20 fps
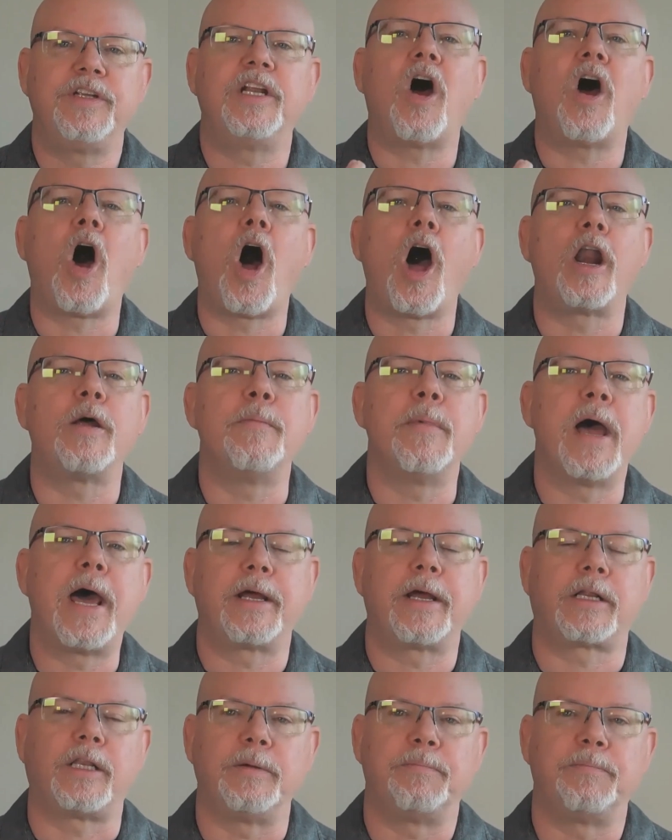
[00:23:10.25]
it
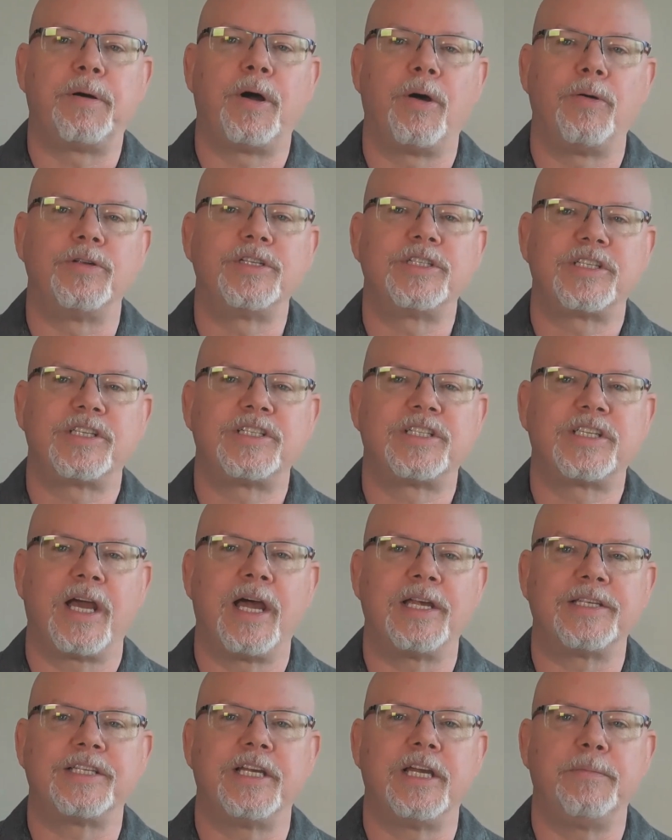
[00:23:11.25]
automatically posts
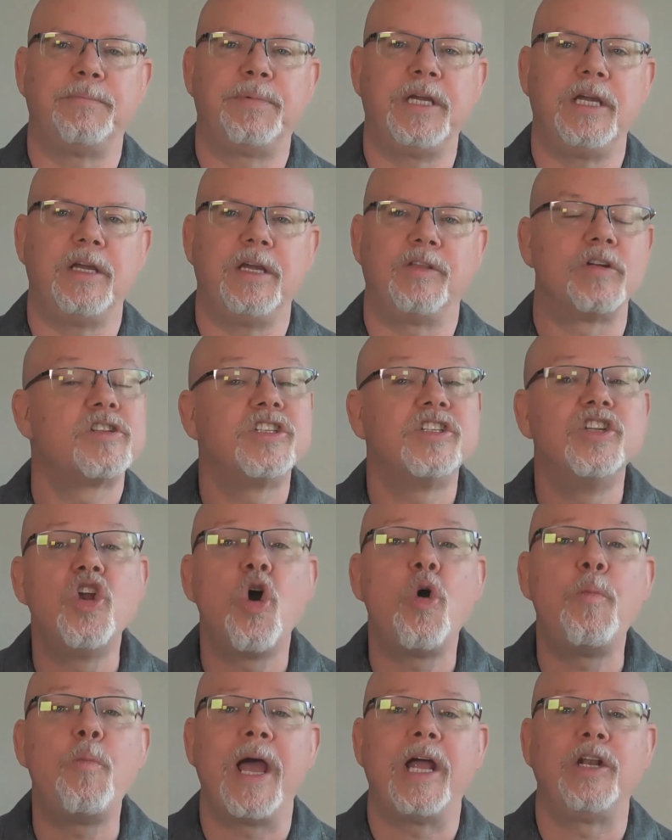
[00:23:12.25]
to SAP. There's
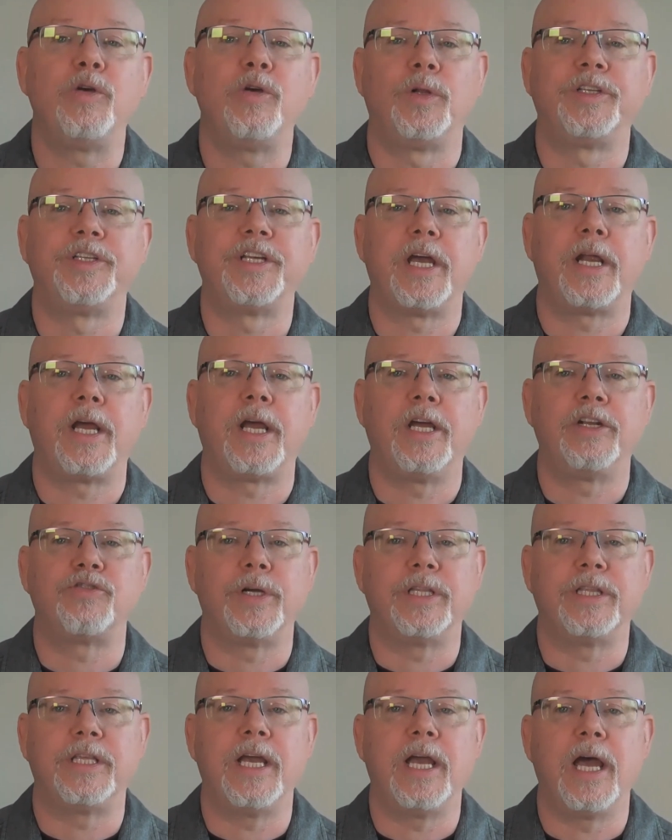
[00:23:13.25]
no manual data
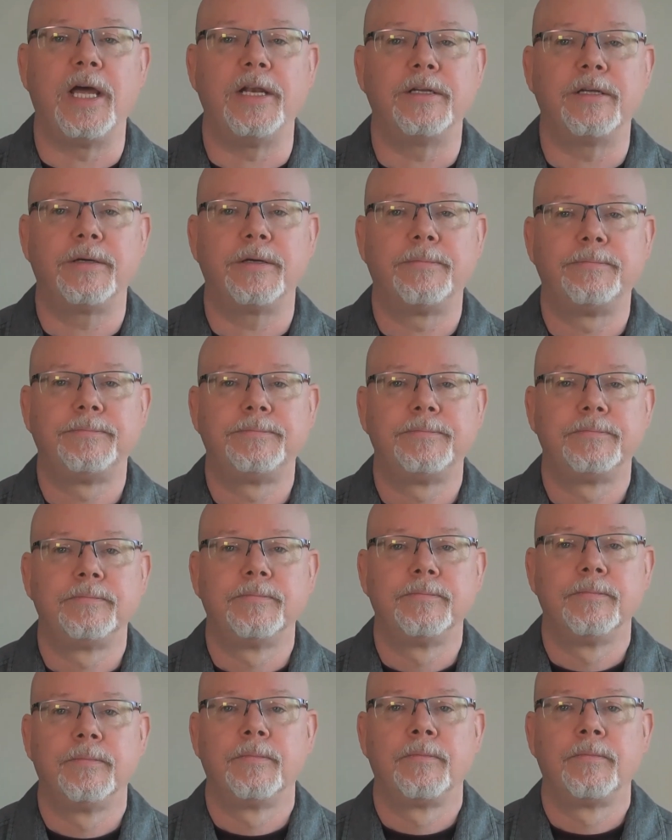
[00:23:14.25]
entry at the end.
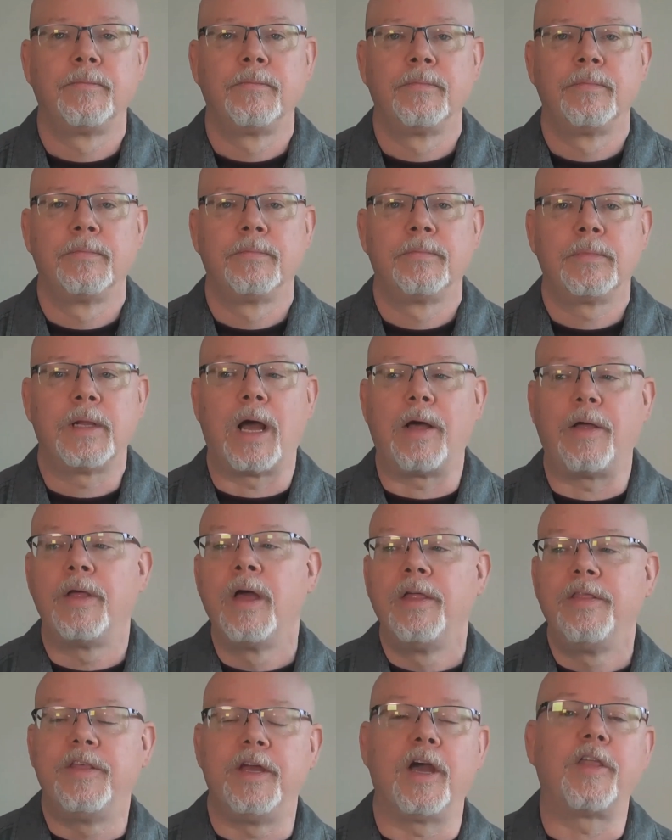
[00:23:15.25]
Now,
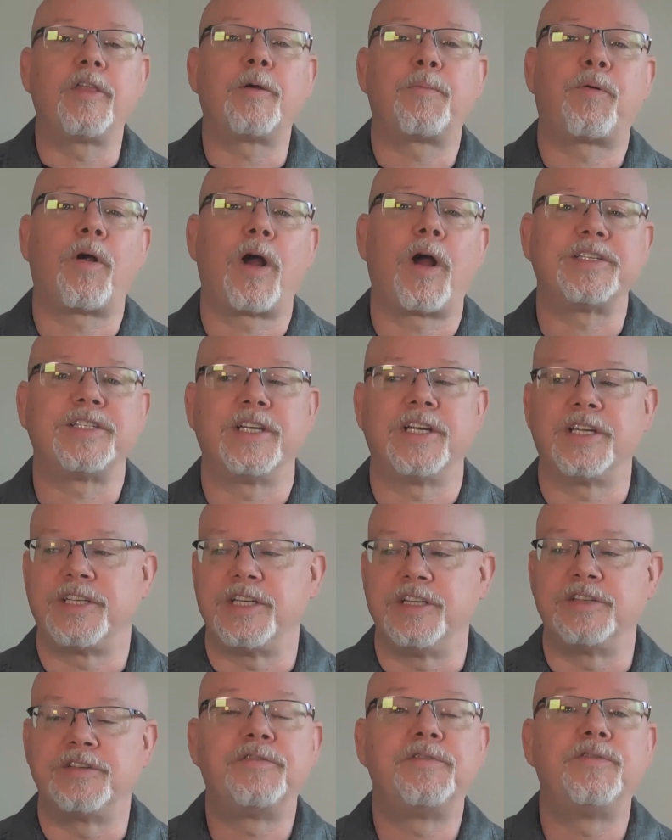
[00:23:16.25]
the other process
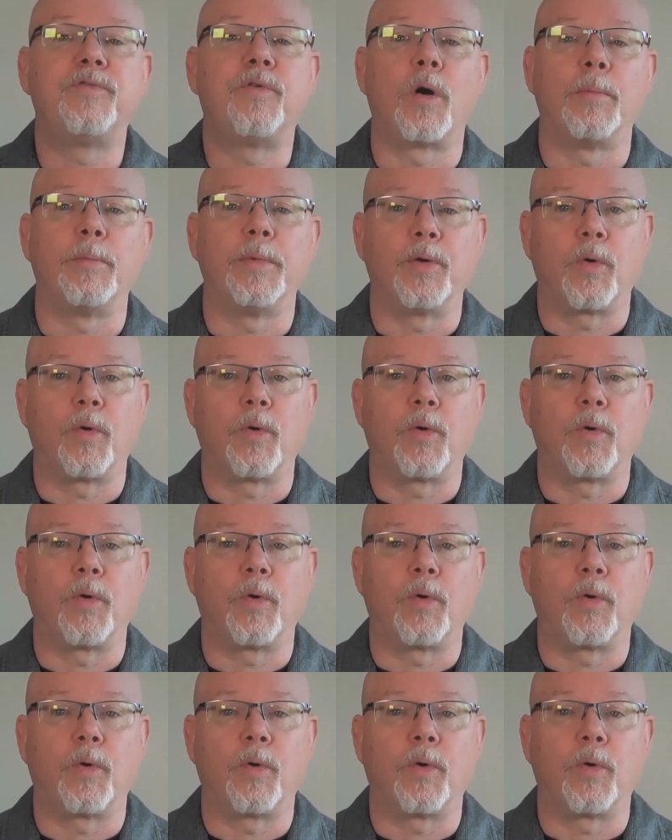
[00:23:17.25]
is Foreman